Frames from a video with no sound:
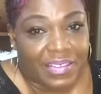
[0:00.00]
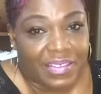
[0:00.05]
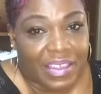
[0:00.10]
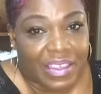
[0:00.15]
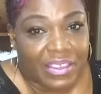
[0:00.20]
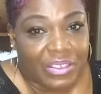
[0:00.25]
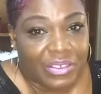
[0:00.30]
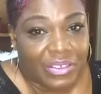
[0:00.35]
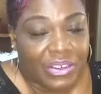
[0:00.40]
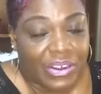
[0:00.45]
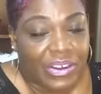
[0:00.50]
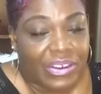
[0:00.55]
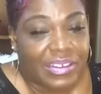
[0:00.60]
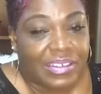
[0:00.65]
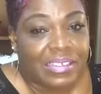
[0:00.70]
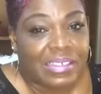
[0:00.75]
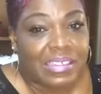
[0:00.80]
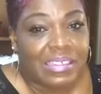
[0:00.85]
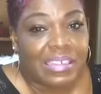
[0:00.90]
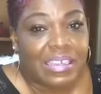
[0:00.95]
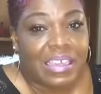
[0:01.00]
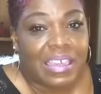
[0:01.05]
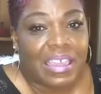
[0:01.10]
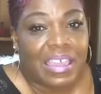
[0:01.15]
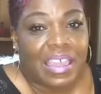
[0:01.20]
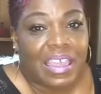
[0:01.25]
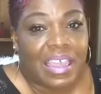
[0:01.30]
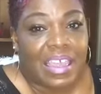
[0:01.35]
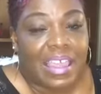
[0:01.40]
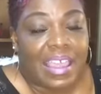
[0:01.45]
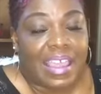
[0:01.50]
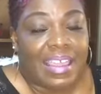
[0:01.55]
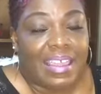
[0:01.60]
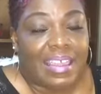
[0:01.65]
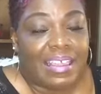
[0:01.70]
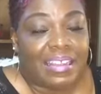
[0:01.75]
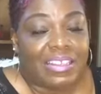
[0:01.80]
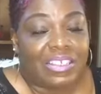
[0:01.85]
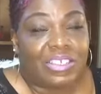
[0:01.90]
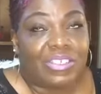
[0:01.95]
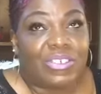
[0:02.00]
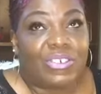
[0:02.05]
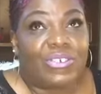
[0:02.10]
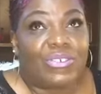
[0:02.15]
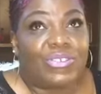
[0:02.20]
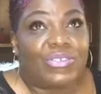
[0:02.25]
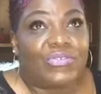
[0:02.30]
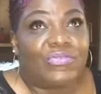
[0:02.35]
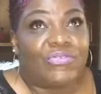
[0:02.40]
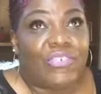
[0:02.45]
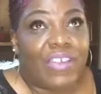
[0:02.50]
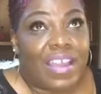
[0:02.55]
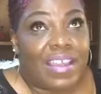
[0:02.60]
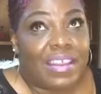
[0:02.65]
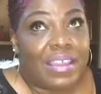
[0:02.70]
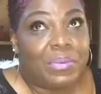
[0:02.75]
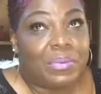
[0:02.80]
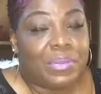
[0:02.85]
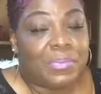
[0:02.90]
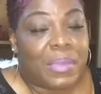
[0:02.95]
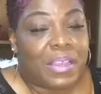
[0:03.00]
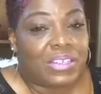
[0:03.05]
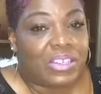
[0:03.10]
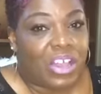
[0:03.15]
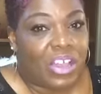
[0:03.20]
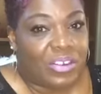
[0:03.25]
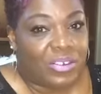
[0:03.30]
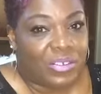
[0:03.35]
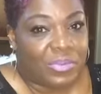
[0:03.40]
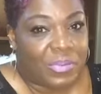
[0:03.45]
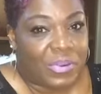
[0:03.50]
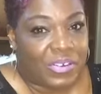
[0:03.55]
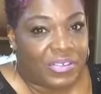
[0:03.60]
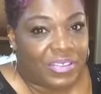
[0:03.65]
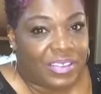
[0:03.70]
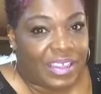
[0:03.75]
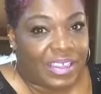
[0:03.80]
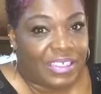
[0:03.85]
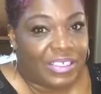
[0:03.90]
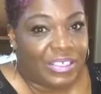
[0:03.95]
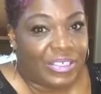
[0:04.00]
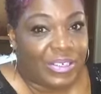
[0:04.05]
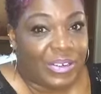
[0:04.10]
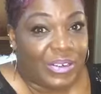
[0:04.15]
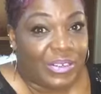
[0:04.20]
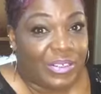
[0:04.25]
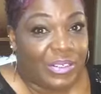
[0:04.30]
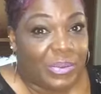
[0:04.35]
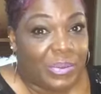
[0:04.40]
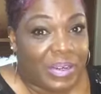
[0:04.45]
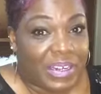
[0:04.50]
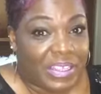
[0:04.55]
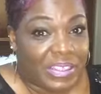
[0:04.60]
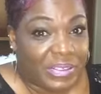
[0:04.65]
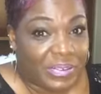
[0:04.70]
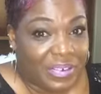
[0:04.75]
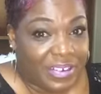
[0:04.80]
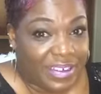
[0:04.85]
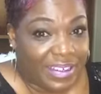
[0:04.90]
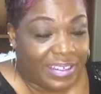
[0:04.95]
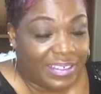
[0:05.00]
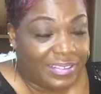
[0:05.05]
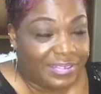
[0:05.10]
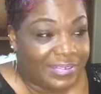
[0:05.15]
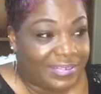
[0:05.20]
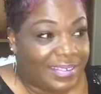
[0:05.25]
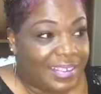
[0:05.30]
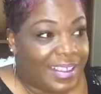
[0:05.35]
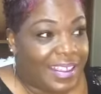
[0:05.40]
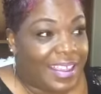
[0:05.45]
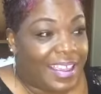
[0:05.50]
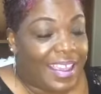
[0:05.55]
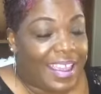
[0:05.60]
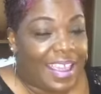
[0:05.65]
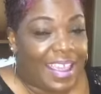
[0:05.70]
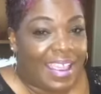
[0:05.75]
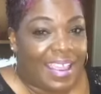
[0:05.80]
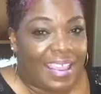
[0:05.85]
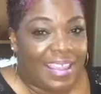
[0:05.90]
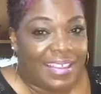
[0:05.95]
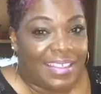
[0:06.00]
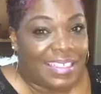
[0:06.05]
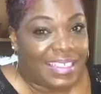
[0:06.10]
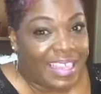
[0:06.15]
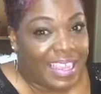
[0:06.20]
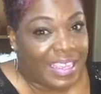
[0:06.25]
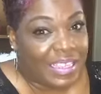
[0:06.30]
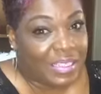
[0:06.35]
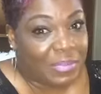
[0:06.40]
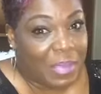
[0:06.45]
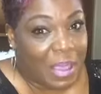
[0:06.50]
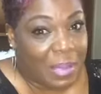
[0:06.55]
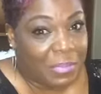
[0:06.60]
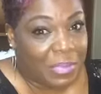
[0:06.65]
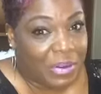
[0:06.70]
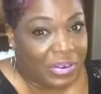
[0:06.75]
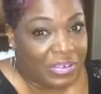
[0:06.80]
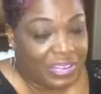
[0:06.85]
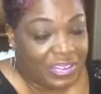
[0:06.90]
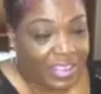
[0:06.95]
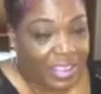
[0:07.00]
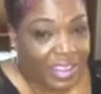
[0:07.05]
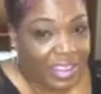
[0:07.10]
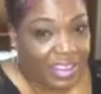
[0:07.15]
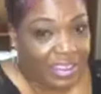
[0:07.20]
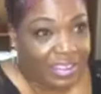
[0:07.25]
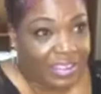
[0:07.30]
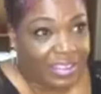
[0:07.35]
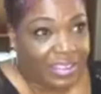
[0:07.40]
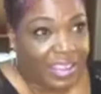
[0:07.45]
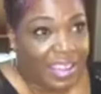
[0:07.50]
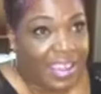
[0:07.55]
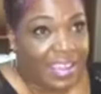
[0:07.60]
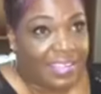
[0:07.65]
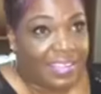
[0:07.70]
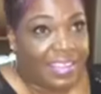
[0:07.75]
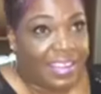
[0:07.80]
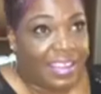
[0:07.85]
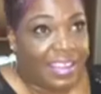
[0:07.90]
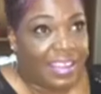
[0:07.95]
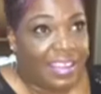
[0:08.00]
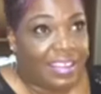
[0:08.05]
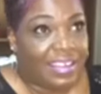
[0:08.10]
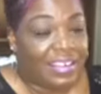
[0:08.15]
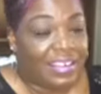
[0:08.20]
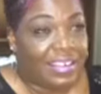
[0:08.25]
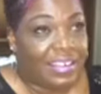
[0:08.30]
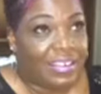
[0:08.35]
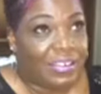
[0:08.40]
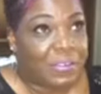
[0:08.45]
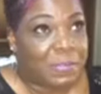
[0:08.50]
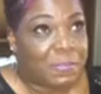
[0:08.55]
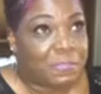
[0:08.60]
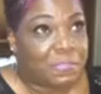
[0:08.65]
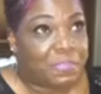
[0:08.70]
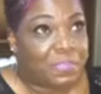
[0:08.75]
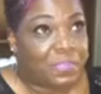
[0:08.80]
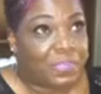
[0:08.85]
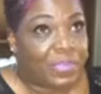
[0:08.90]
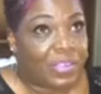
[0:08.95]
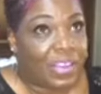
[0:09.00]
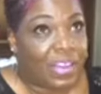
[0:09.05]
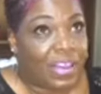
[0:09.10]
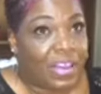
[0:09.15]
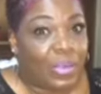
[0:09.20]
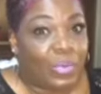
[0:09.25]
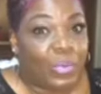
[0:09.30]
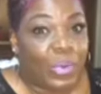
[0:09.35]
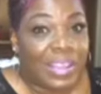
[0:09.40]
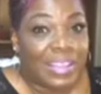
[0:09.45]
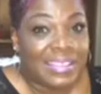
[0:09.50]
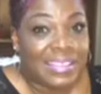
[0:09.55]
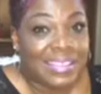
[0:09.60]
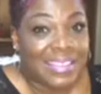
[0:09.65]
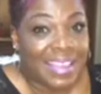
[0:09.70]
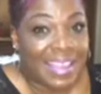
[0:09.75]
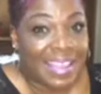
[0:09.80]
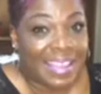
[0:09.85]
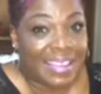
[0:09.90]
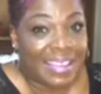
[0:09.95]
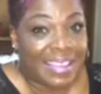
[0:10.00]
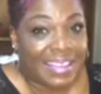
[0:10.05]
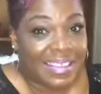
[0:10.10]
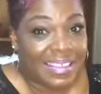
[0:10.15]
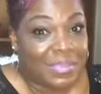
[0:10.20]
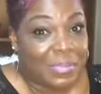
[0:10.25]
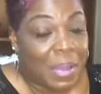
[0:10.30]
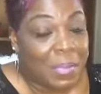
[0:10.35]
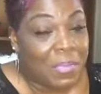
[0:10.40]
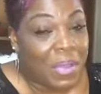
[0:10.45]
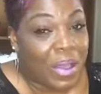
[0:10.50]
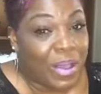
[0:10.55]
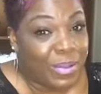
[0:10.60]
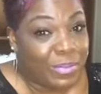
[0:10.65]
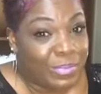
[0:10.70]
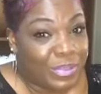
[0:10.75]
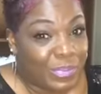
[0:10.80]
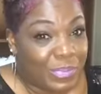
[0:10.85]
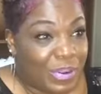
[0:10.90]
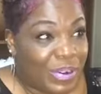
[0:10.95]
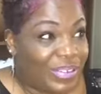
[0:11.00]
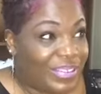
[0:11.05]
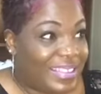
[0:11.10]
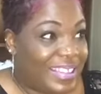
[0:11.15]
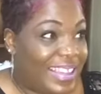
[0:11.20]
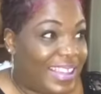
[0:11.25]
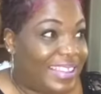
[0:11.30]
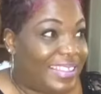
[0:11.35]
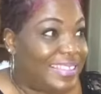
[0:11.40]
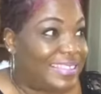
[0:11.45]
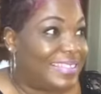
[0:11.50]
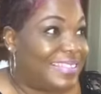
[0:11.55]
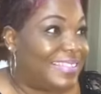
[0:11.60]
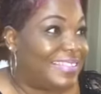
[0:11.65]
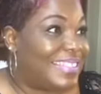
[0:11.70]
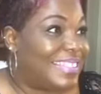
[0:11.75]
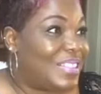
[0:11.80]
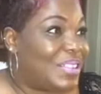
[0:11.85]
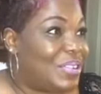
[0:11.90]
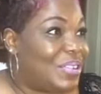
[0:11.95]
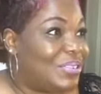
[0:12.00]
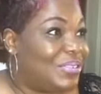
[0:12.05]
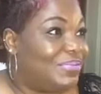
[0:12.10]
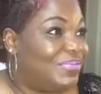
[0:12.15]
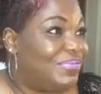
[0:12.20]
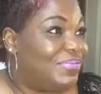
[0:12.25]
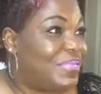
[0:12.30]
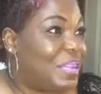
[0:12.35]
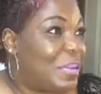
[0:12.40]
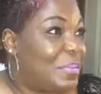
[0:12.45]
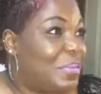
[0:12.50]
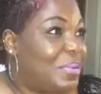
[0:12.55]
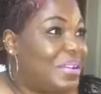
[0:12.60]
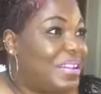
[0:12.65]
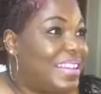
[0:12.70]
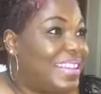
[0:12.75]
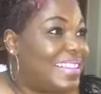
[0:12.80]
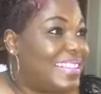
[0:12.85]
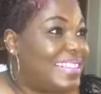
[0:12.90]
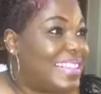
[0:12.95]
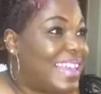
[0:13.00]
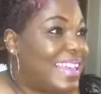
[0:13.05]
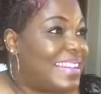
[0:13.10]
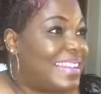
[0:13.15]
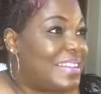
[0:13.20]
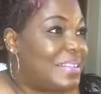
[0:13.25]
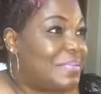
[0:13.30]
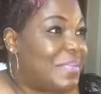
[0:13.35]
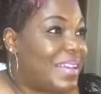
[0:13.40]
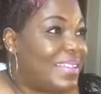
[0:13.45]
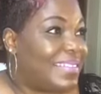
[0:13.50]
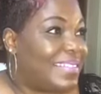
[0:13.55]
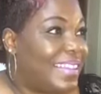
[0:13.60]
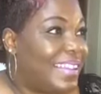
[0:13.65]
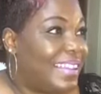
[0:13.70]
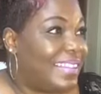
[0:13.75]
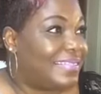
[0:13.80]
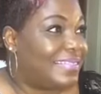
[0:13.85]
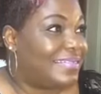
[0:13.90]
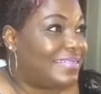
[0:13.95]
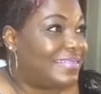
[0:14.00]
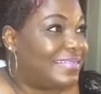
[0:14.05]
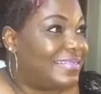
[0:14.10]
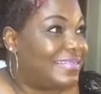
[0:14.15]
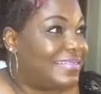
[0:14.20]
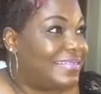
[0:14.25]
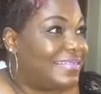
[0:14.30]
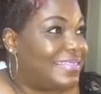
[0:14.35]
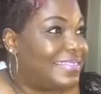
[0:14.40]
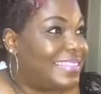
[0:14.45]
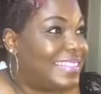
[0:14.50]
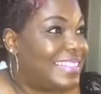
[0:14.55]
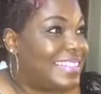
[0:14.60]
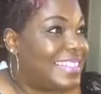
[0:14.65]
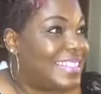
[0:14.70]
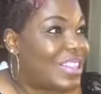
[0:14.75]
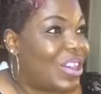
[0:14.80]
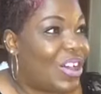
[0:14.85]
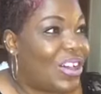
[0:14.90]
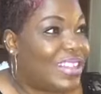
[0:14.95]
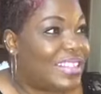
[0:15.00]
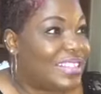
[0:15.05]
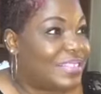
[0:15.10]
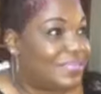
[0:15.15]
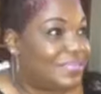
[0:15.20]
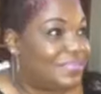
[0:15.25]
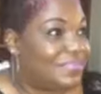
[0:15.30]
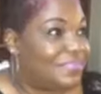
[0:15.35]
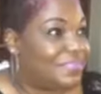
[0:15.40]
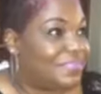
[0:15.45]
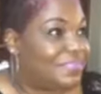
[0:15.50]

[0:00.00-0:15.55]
Thank you, Curtis. And so Friday was my daughter's birthday. She turned 23. And today is my birthday. And then Wednesday is my mom's birthday. So pretty excited about that. It's awesome.